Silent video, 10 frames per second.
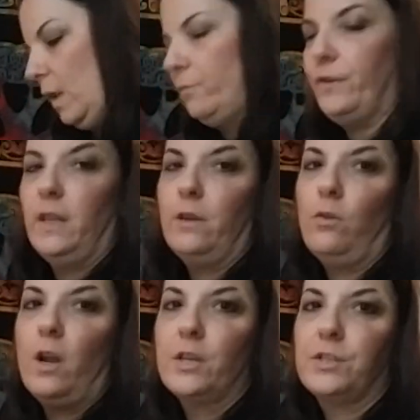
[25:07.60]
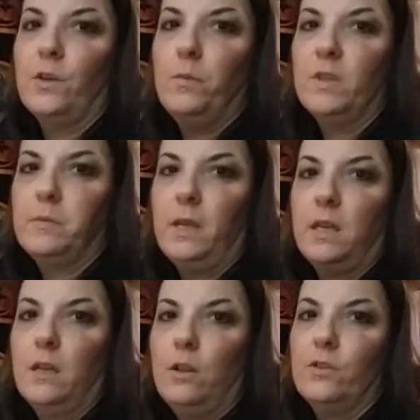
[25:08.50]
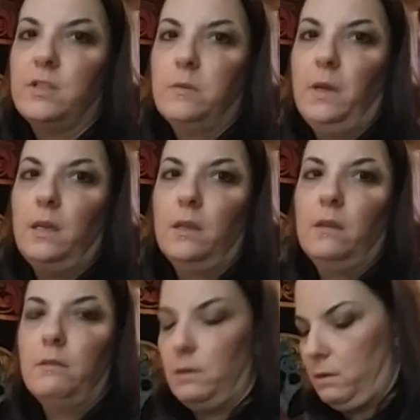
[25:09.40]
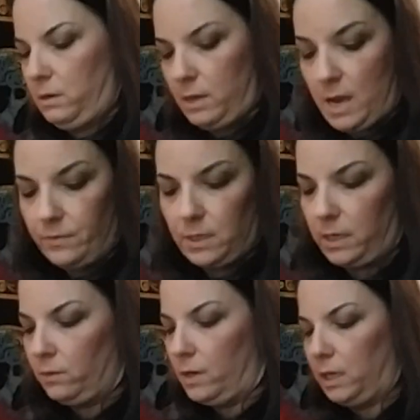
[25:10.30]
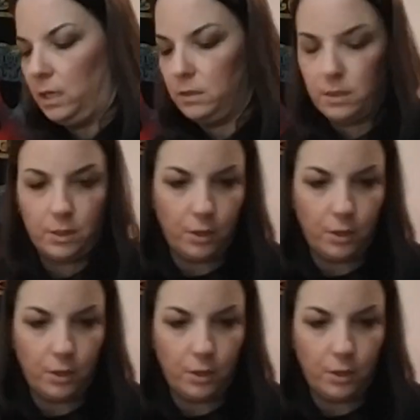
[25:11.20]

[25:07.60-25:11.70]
I'm feeling rushed, so it must be getting close to me to have to get ready to